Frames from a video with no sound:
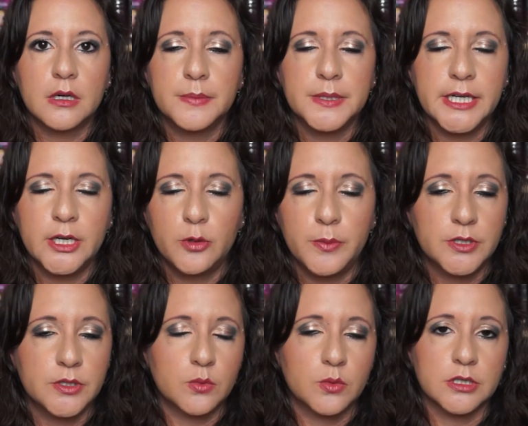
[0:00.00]
complete newbie
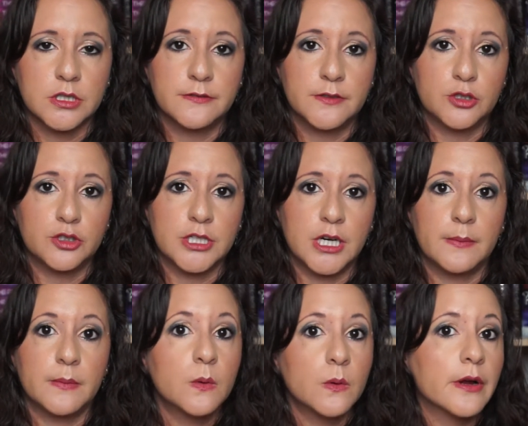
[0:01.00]
to the world of
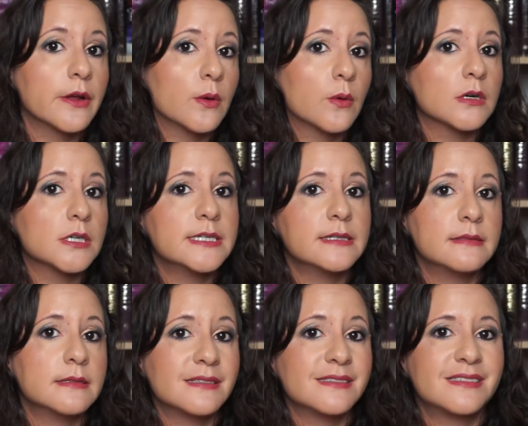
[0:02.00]
Photoshop or you are
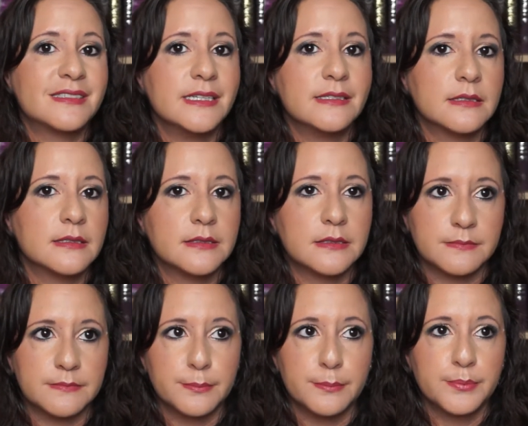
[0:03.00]
a seasoned
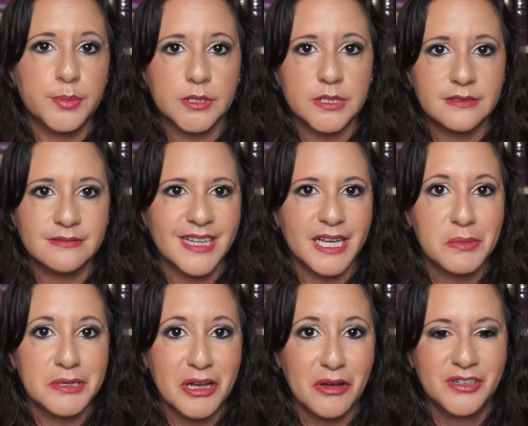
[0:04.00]
person like
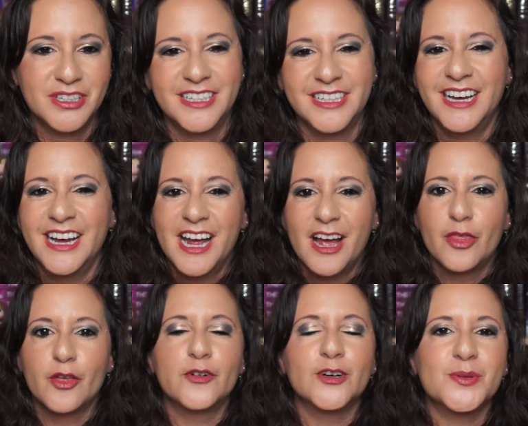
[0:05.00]
myself,
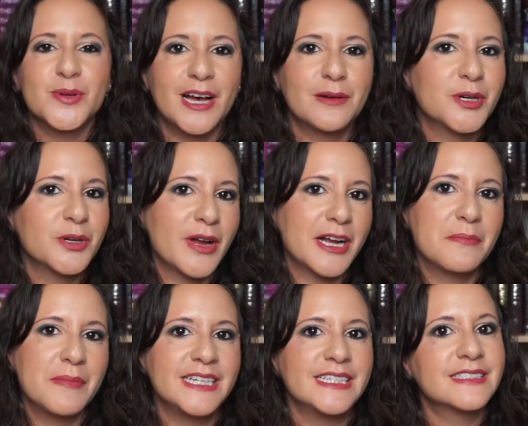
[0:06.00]
the first one I'm going to
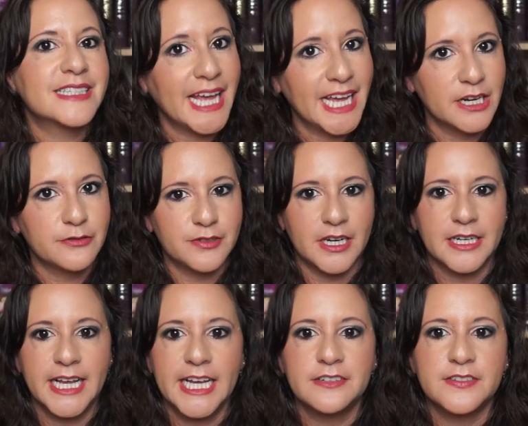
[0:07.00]
recommend is Canva.
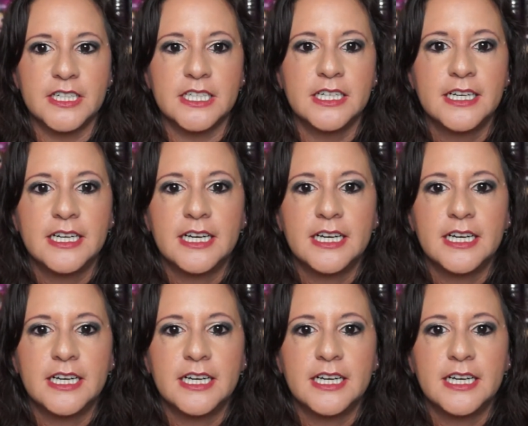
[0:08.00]
Canva